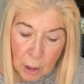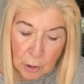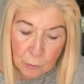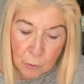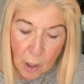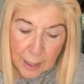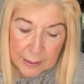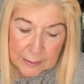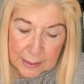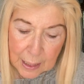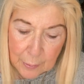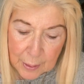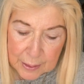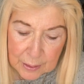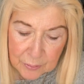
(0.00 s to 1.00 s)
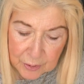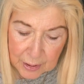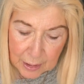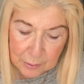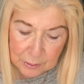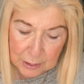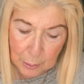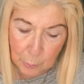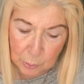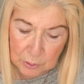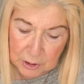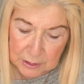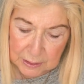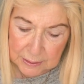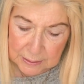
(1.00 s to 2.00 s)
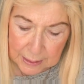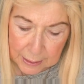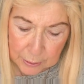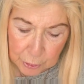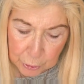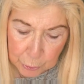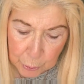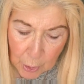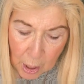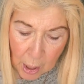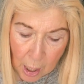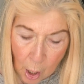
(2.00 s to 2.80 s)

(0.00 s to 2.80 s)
Right, now, anything else I wanted to tell you?